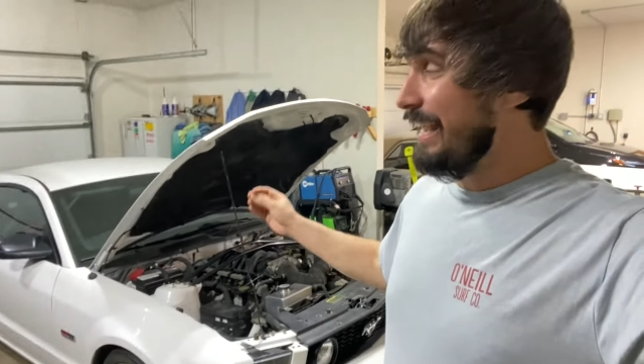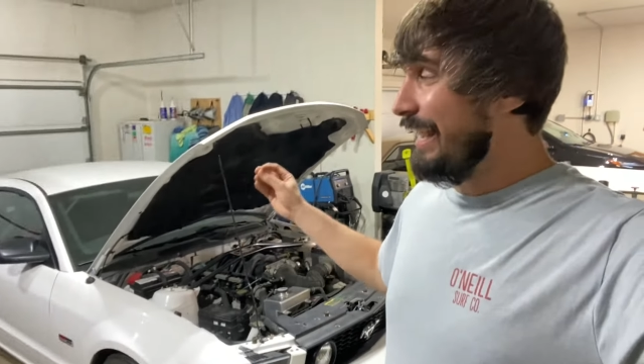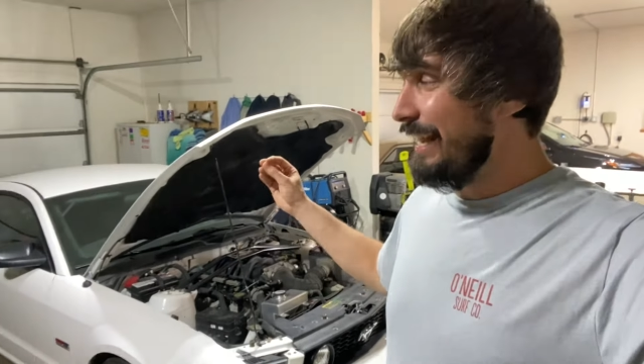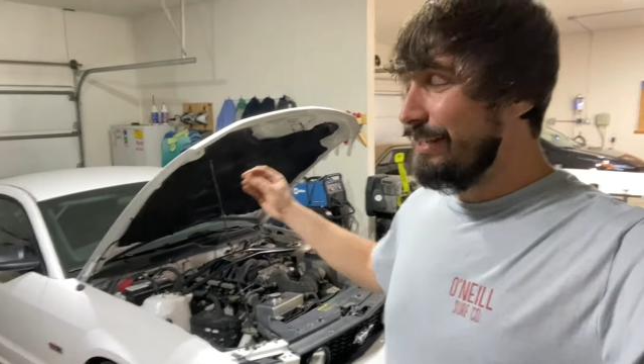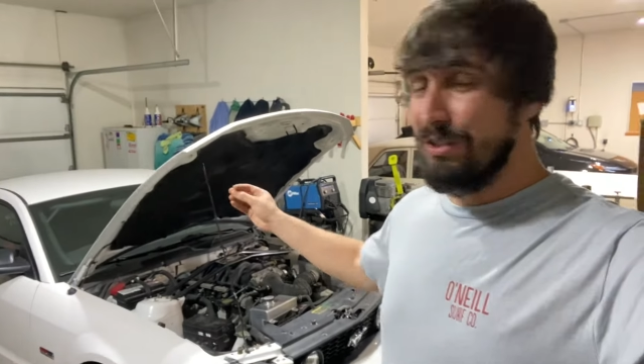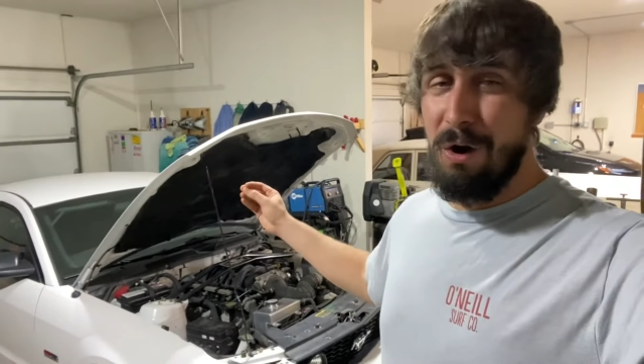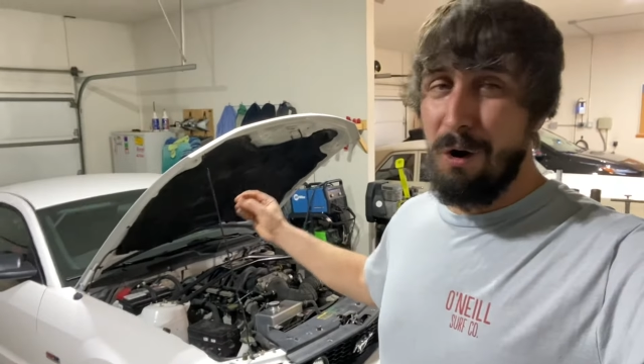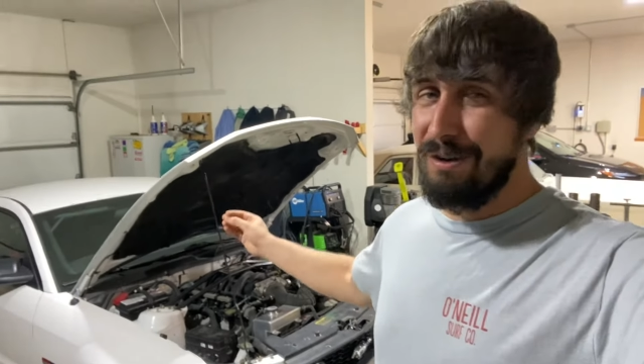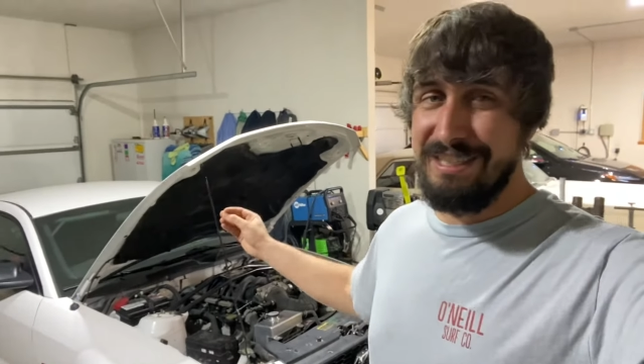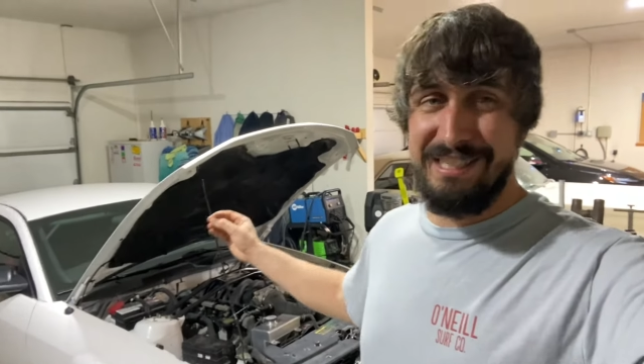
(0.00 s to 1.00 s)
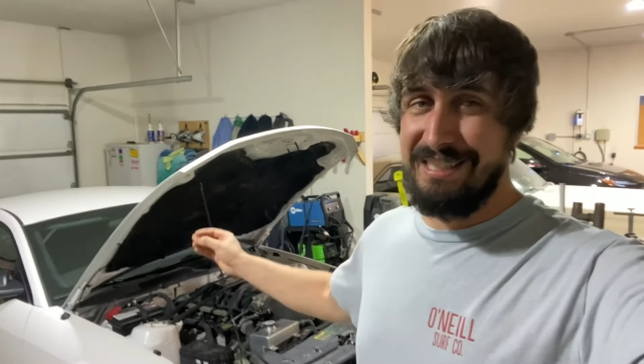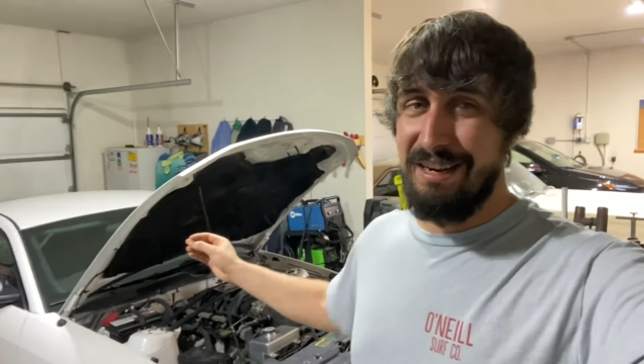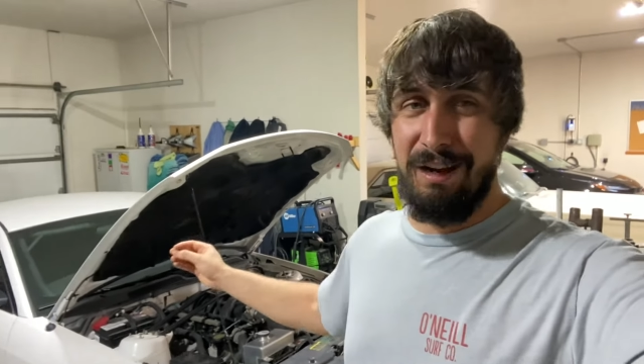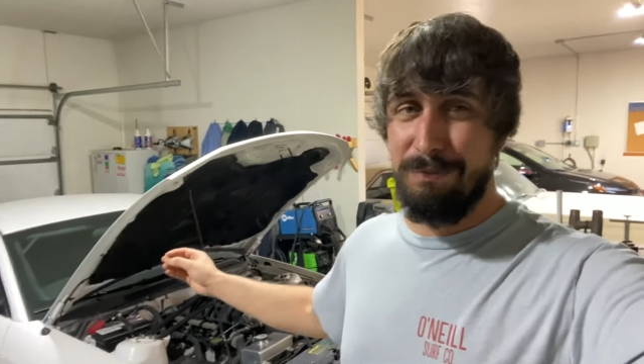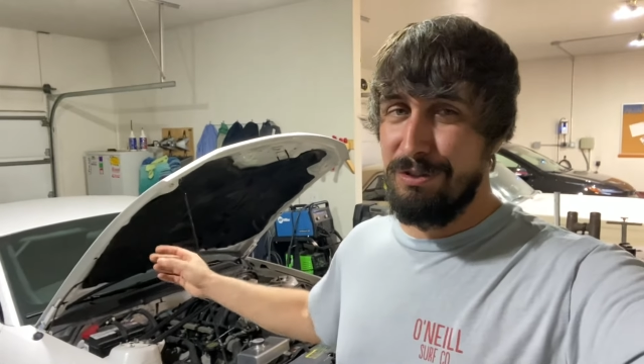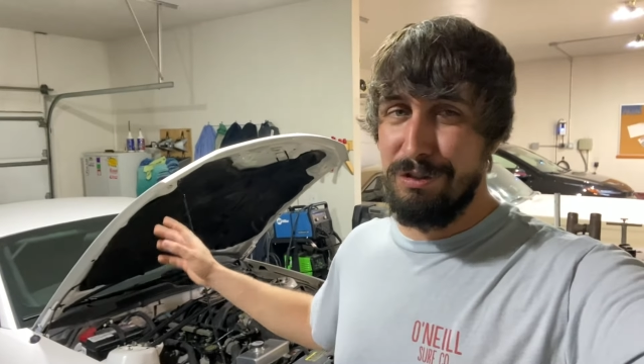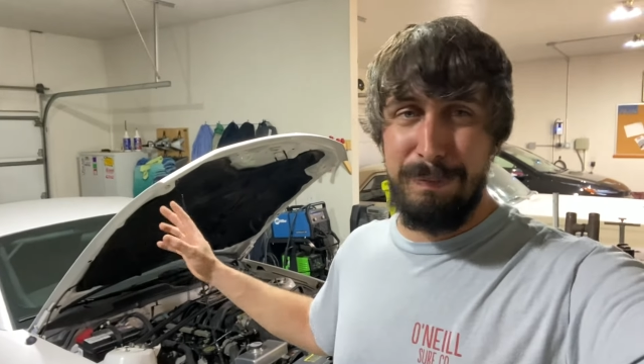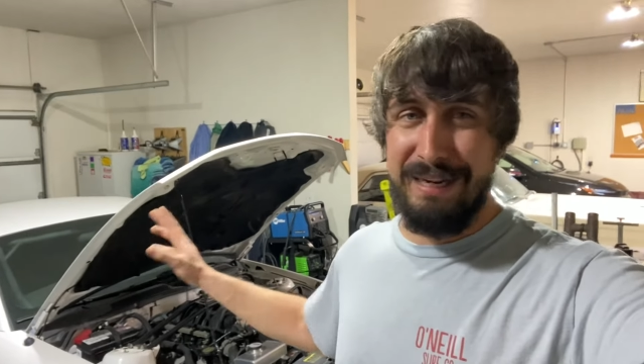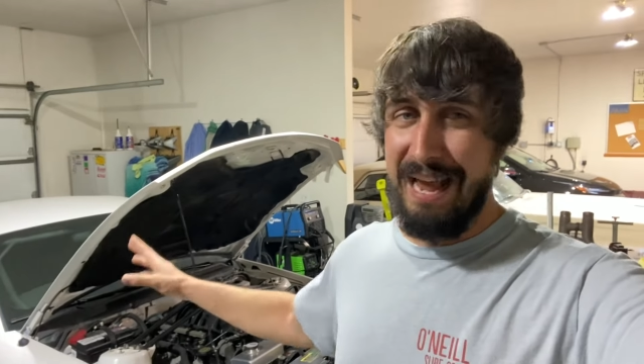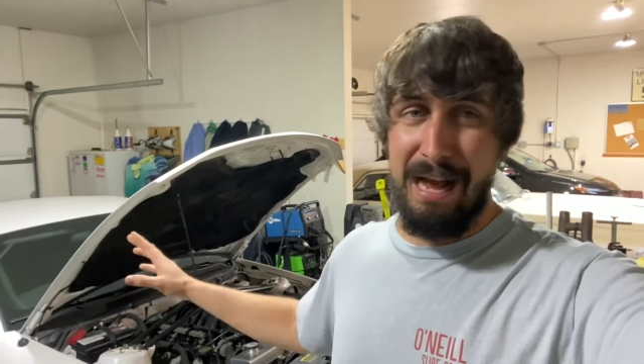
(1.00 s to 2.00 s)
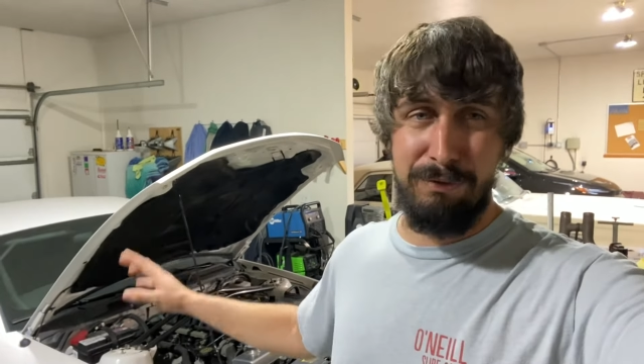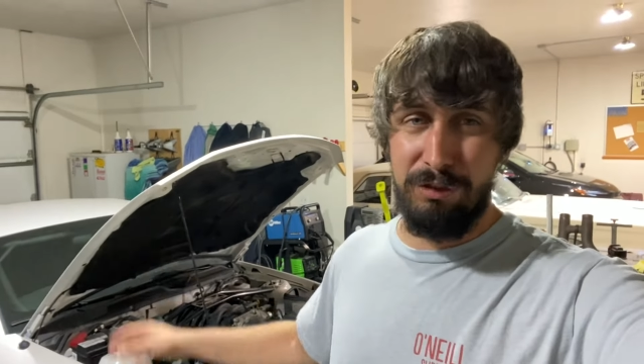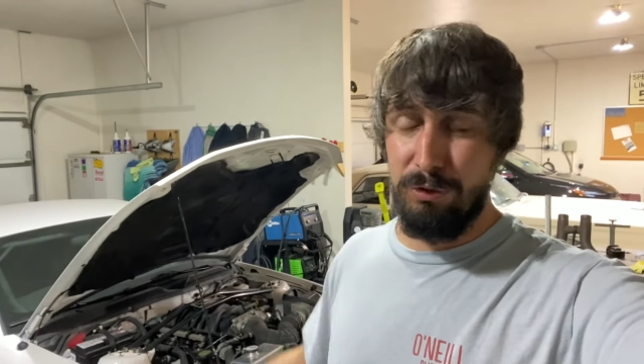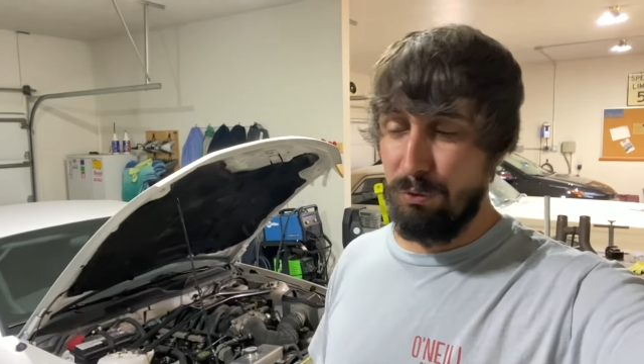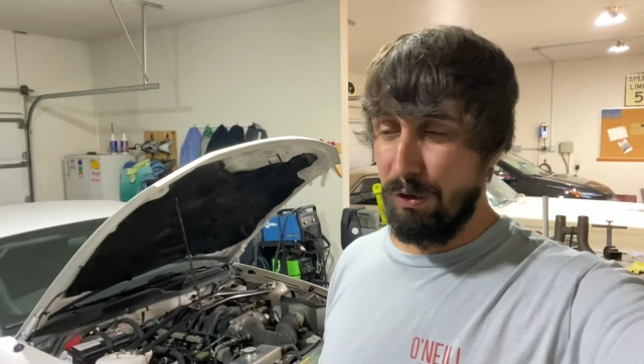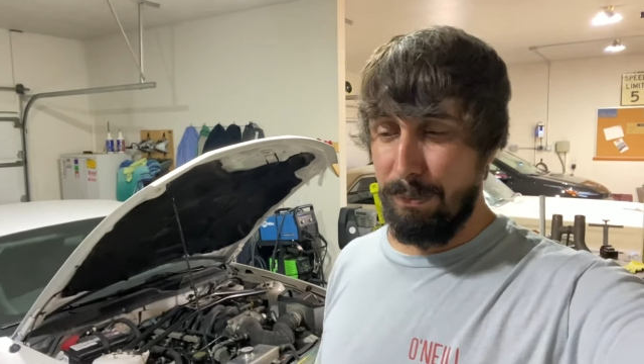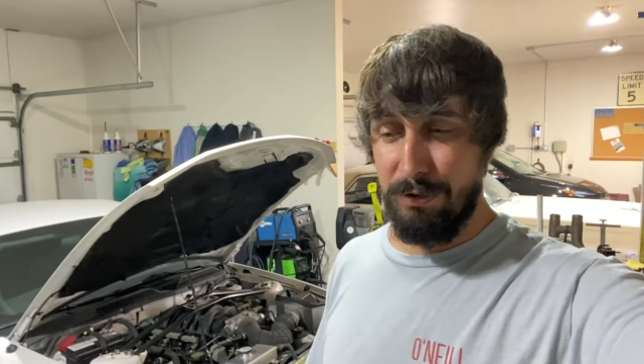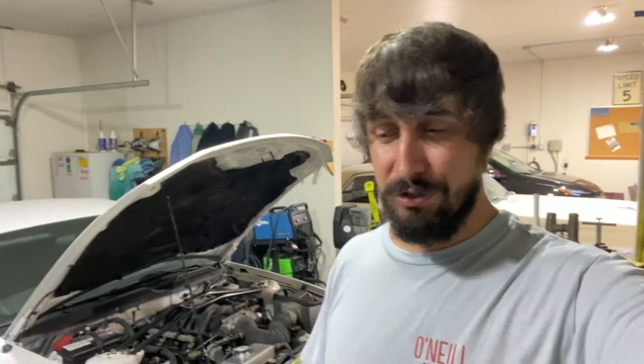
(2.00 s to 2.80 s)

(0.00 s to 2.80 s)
and it's already set up to just be an absolute ripper.